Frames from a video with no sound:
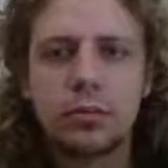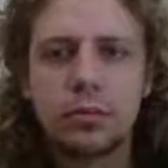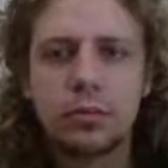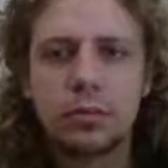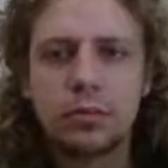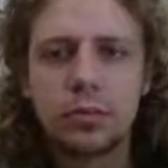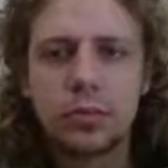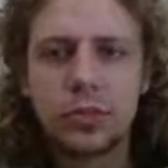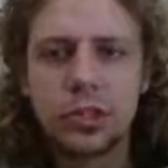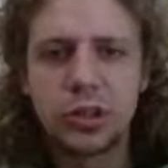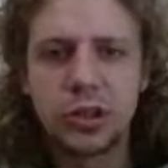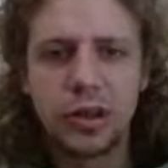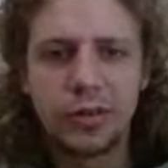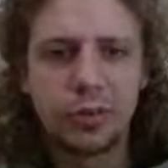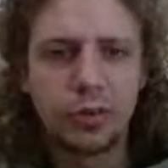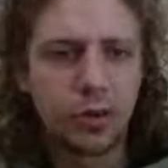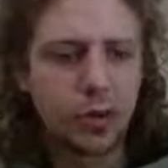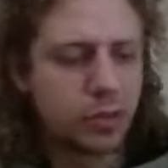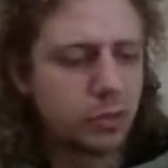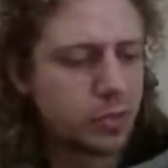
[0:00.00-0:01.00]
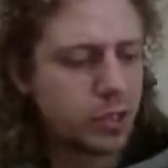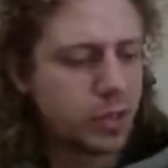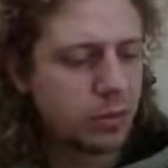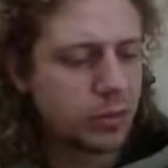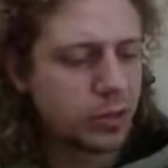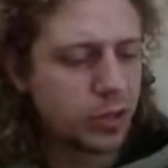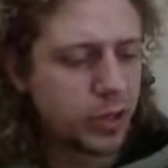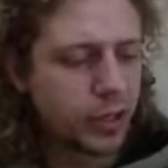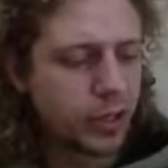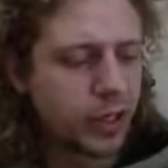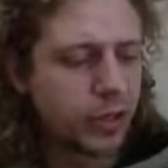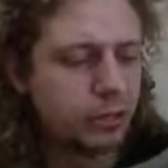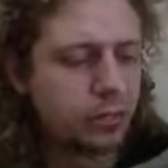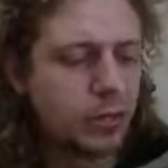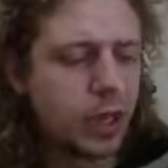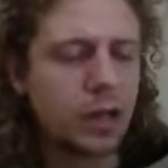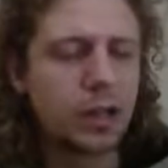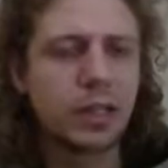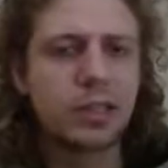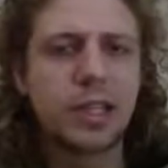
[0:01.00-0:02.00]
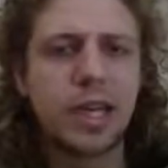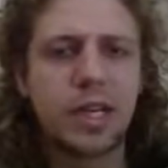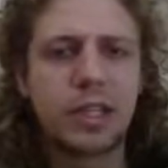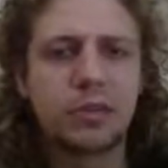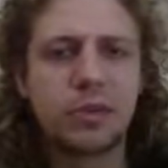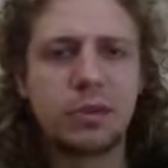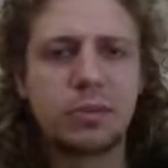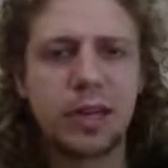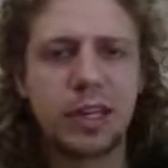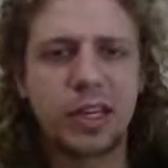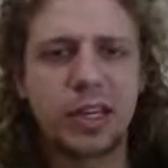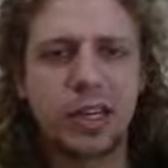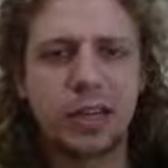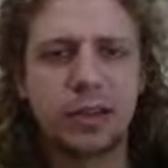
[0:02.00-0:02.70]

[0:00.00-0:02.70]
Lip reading: So f4 could become a target. I like to activate my king.